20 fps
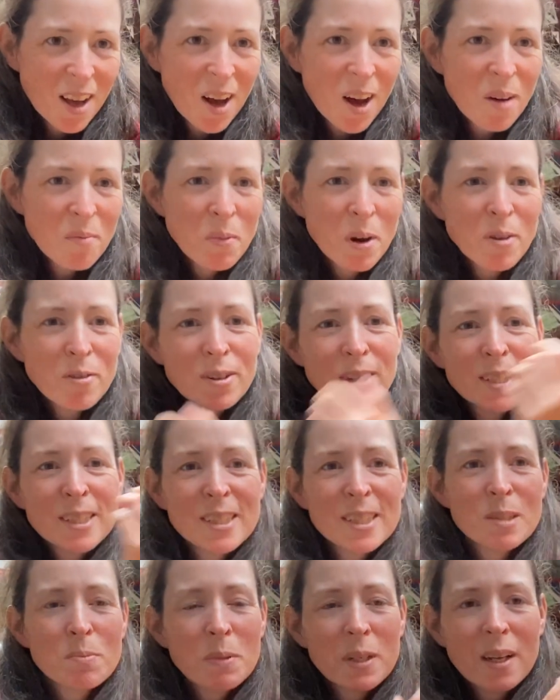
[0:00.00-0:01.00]
My wrist
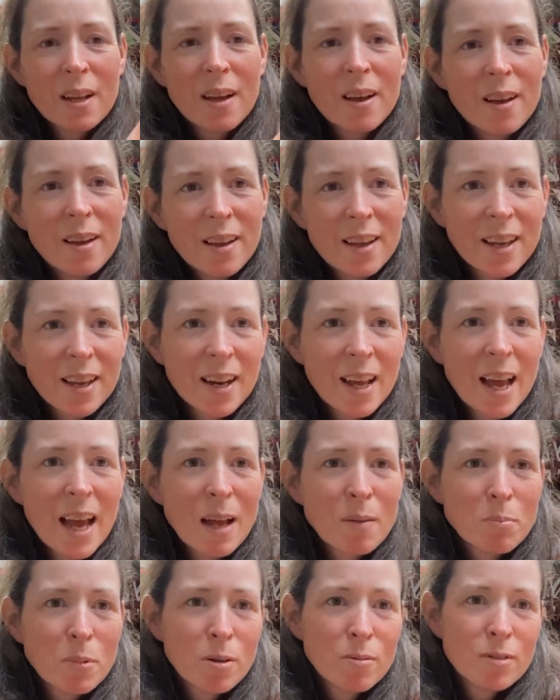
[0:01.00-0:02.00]
has been hurting, and I
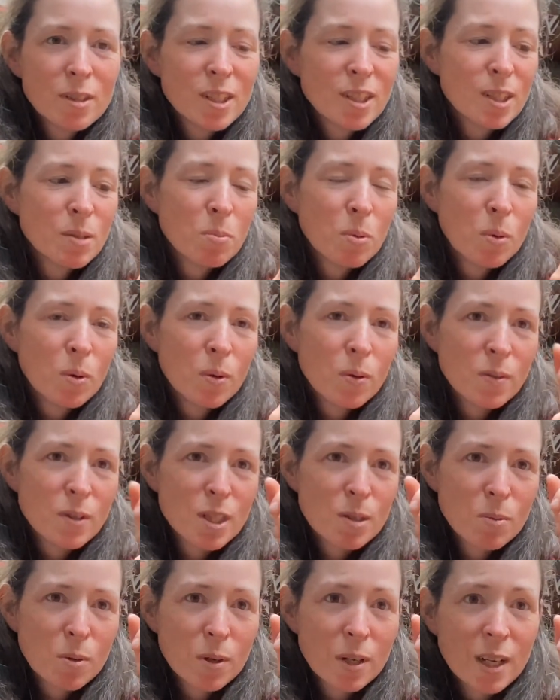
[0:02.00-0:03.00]
had my wrist support on
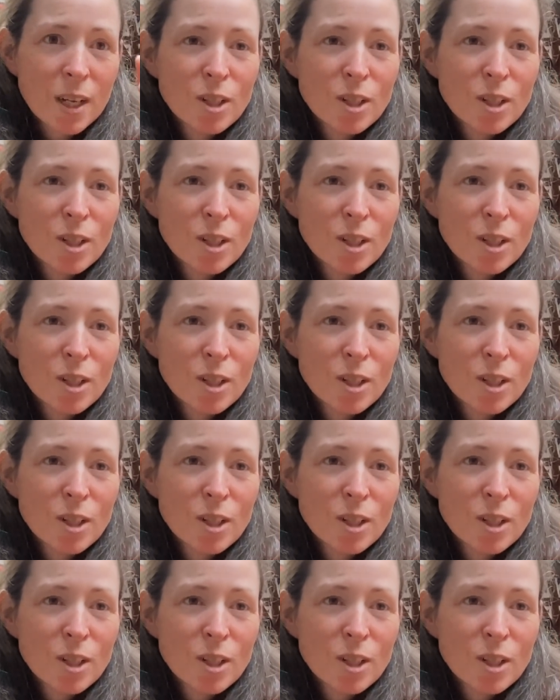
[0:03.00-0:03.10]
this morning.